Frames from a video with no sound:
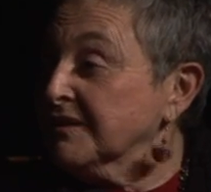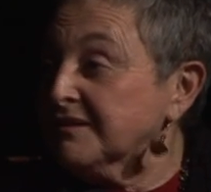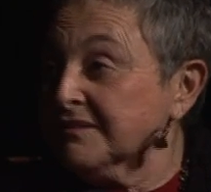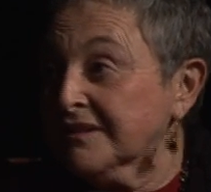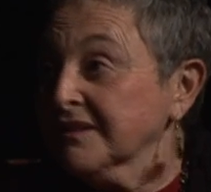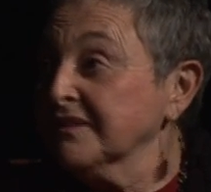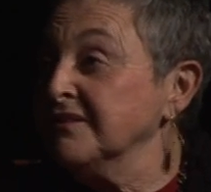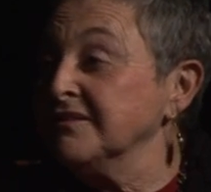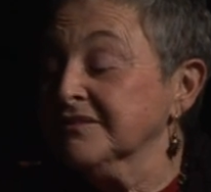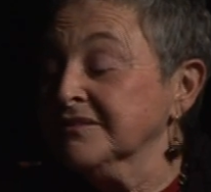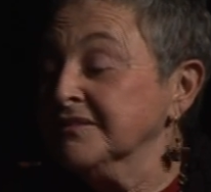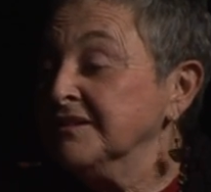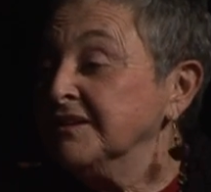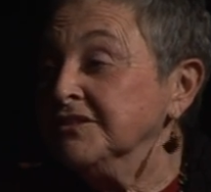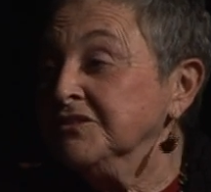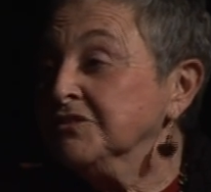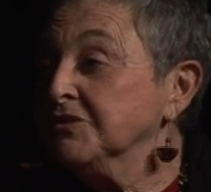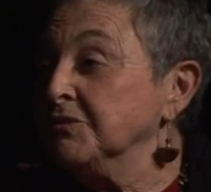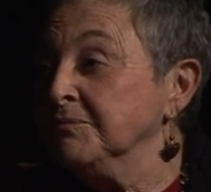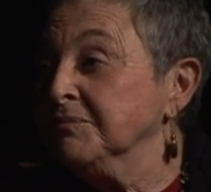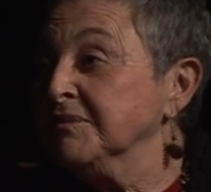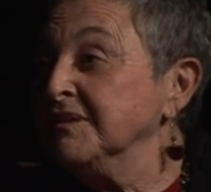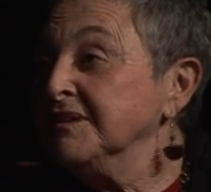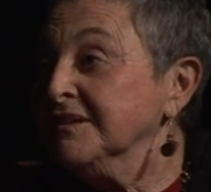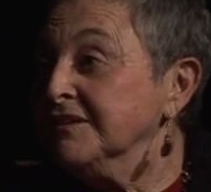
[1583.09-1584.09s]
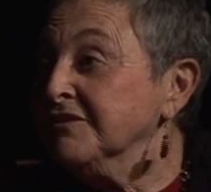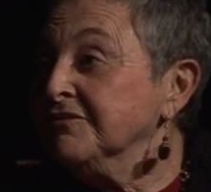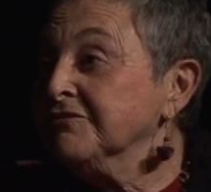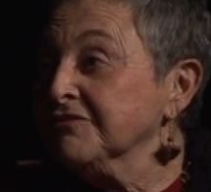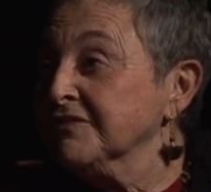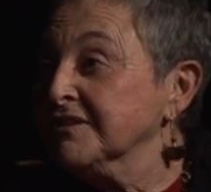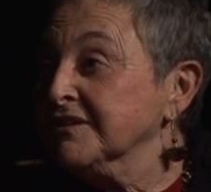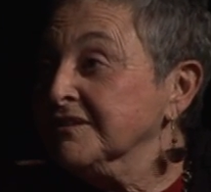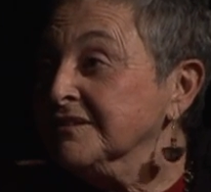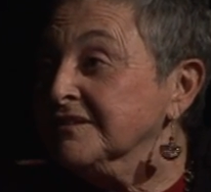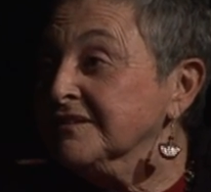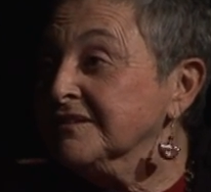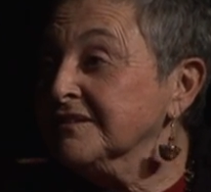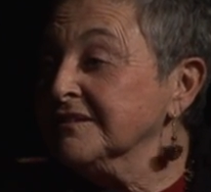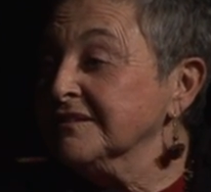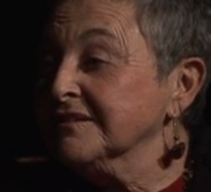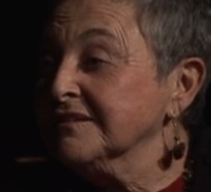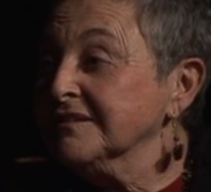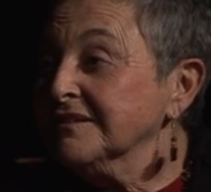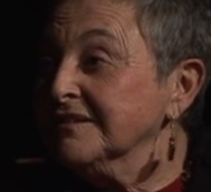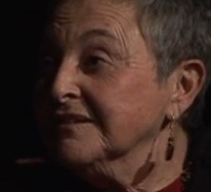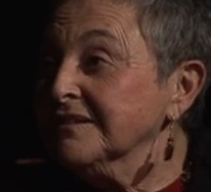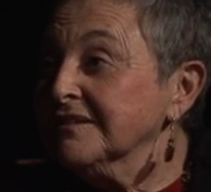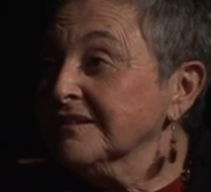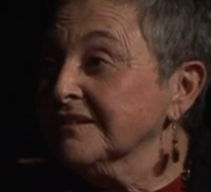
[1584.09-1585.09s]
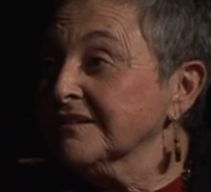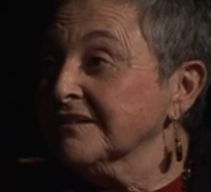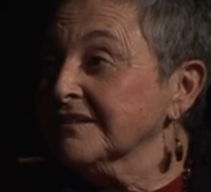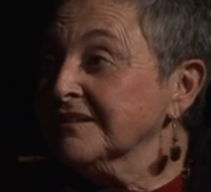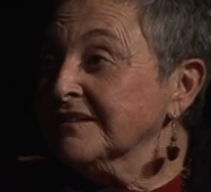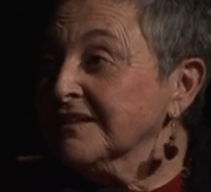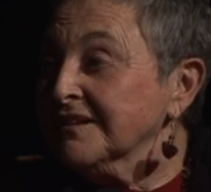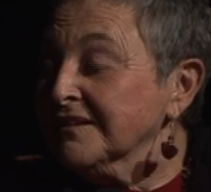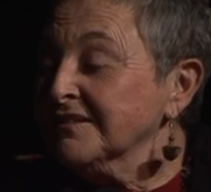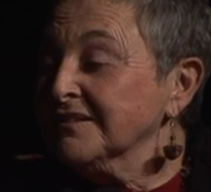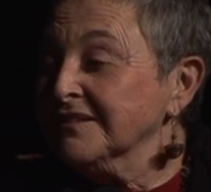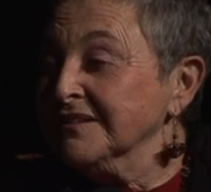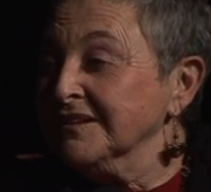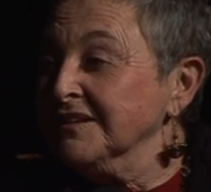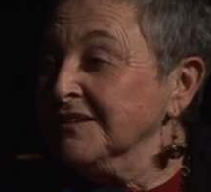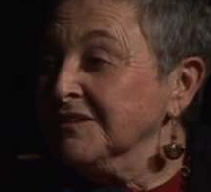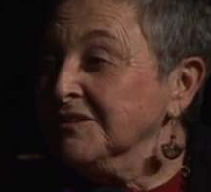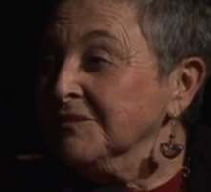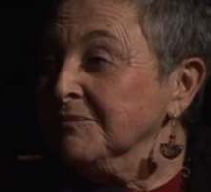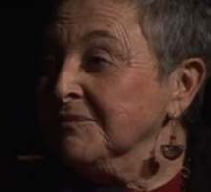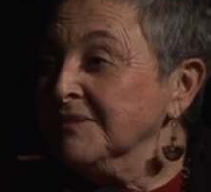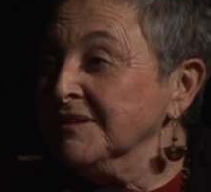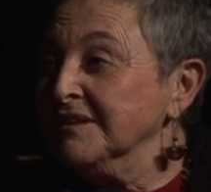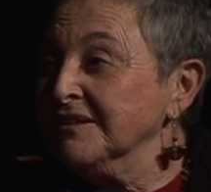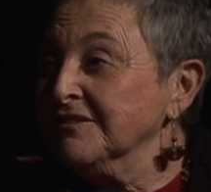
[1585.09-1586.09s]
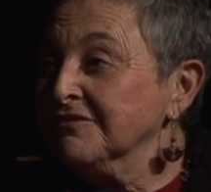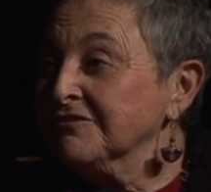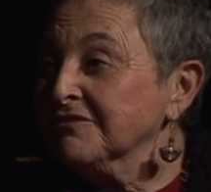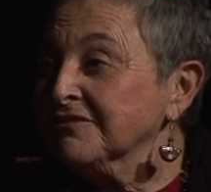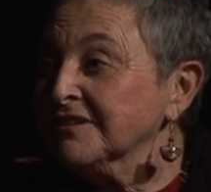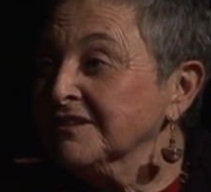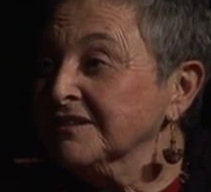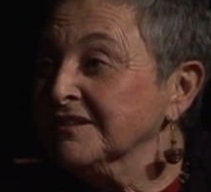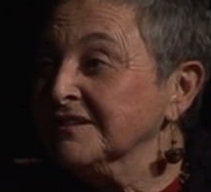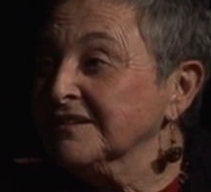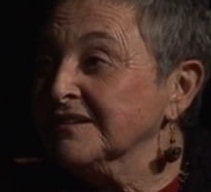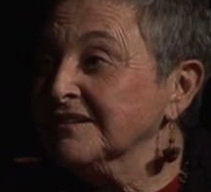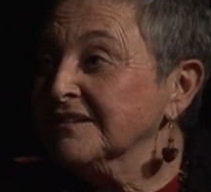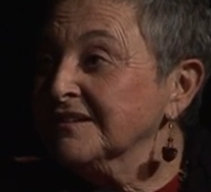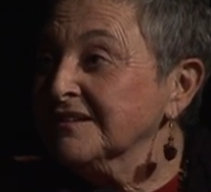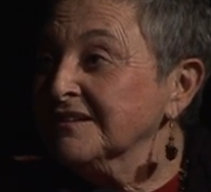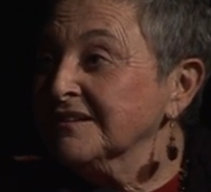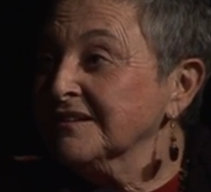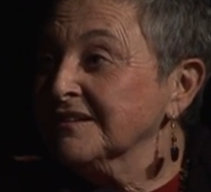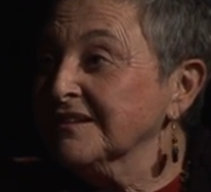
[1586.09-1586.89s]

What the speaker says: But things need to be different. Things need to be different.